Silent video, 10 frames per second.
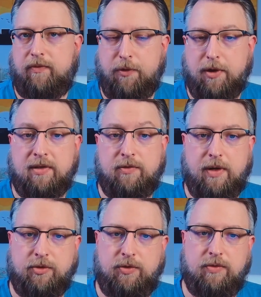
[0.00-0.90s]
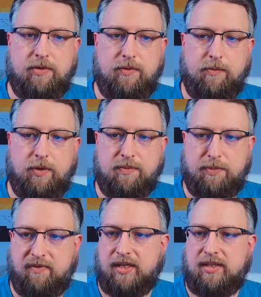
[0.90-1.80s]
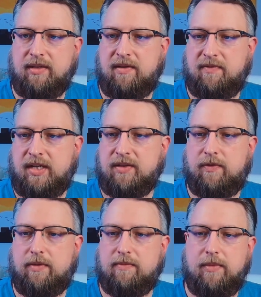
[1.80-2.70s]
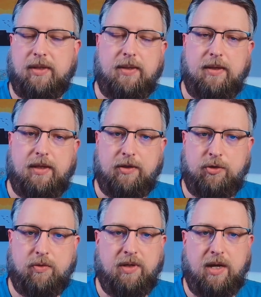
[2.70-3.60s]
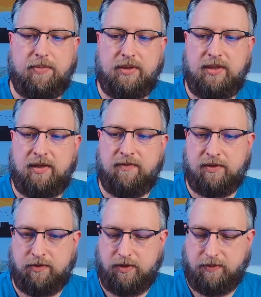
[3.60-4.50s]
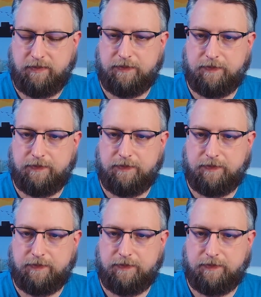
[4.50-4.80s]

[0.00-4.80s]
further troubleshoot what is preventing the device from uh, showing up in the inventory.